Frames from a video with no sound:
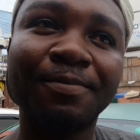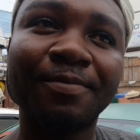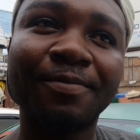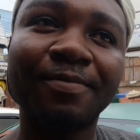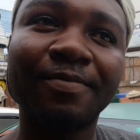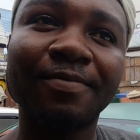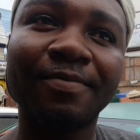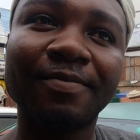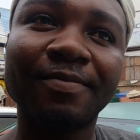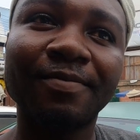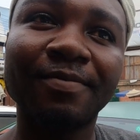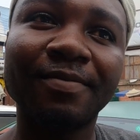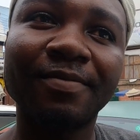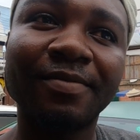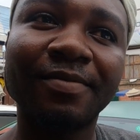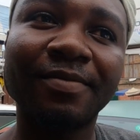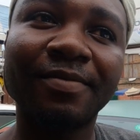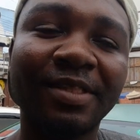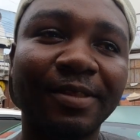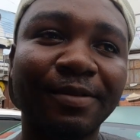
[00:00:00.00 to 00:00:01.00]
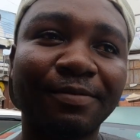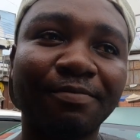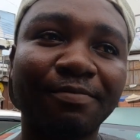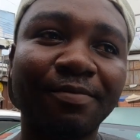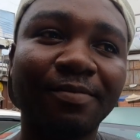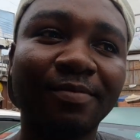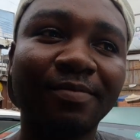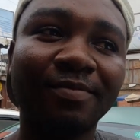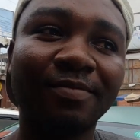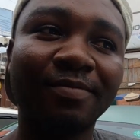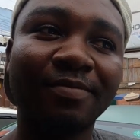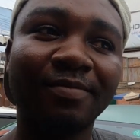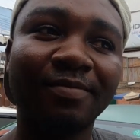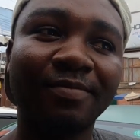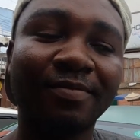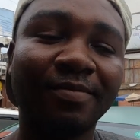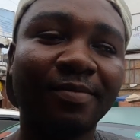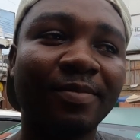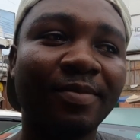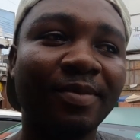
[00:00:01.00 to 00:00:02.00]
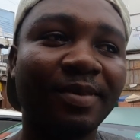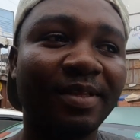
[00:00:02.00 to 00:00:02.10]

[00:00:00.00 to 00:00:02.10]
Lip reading: to the people what you do in Ghana